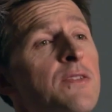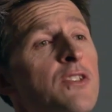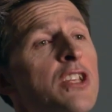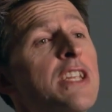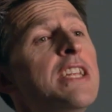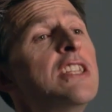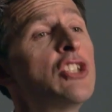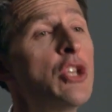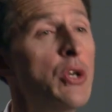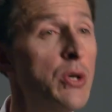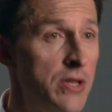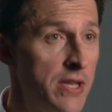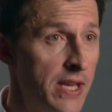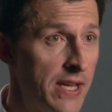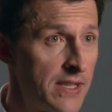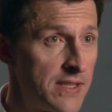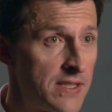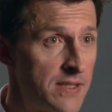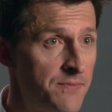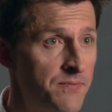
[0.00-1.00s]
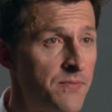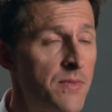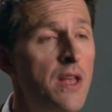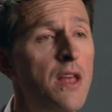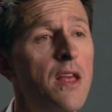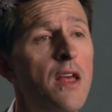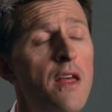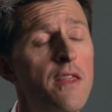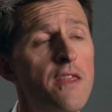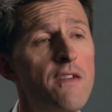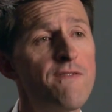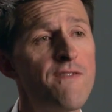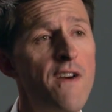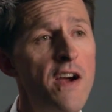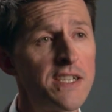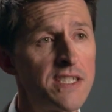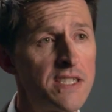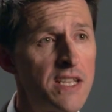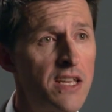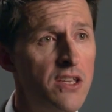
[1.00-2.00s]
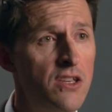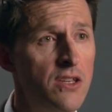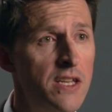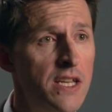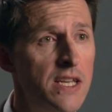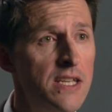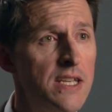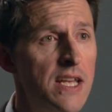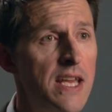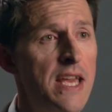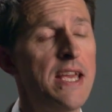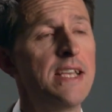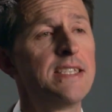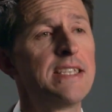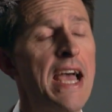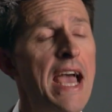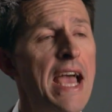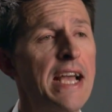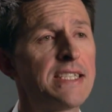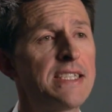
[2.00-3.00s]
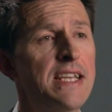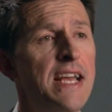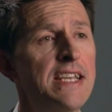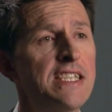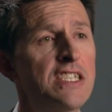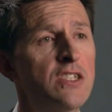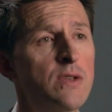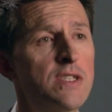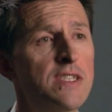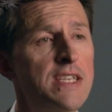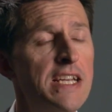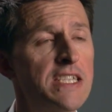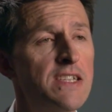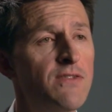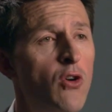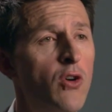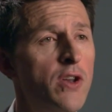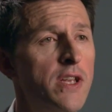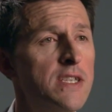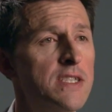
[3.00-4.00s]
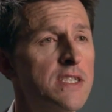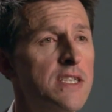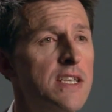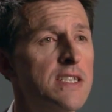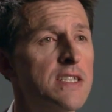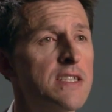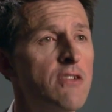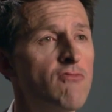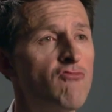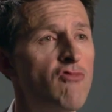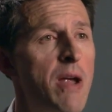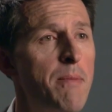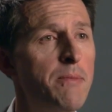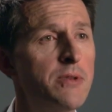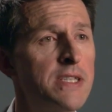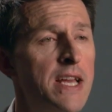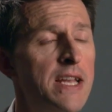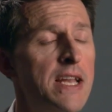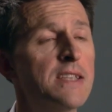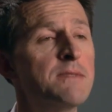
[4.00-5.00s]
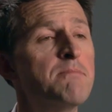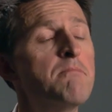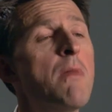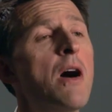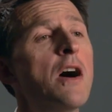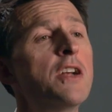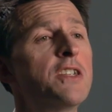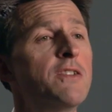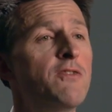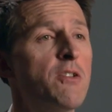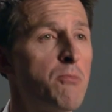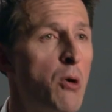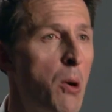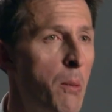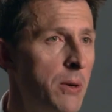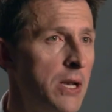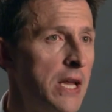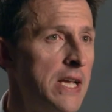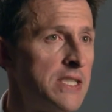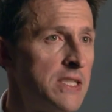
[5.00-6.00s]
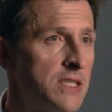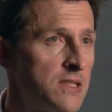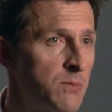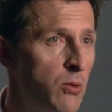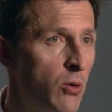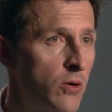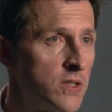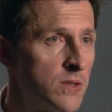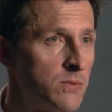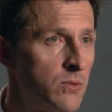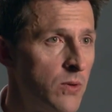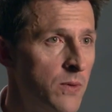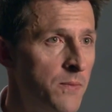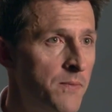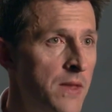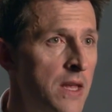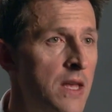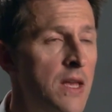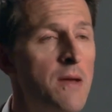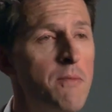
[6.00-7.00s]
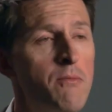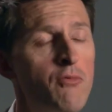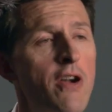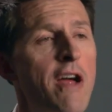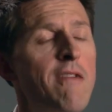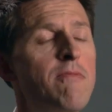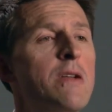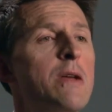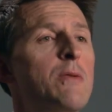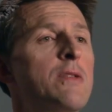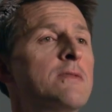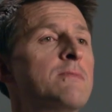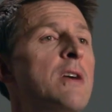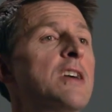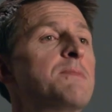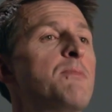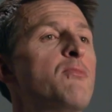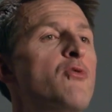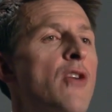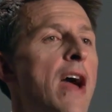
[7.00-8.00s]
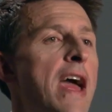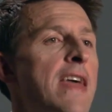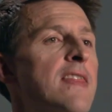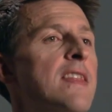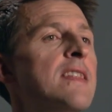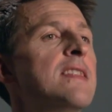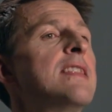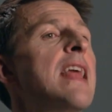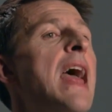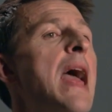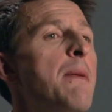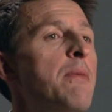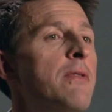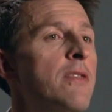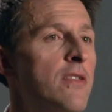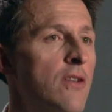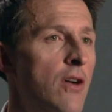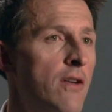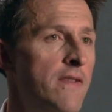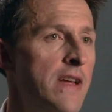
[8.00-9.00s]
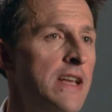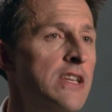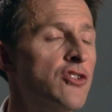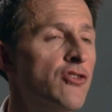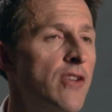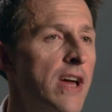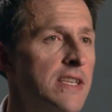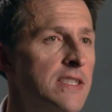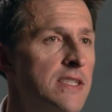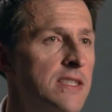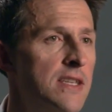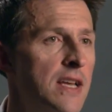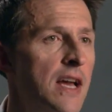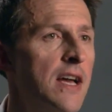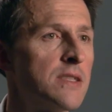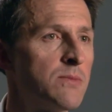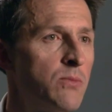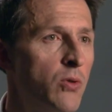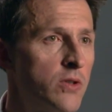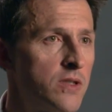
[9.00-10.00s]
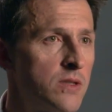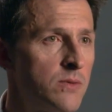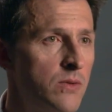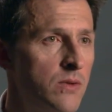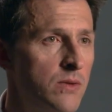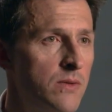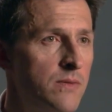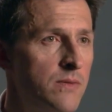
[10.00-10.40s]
You need two things. The first thing you need is access to a set of audiences that represent as much of your population as possible, preferably with as much breadth and depth of interest as possible.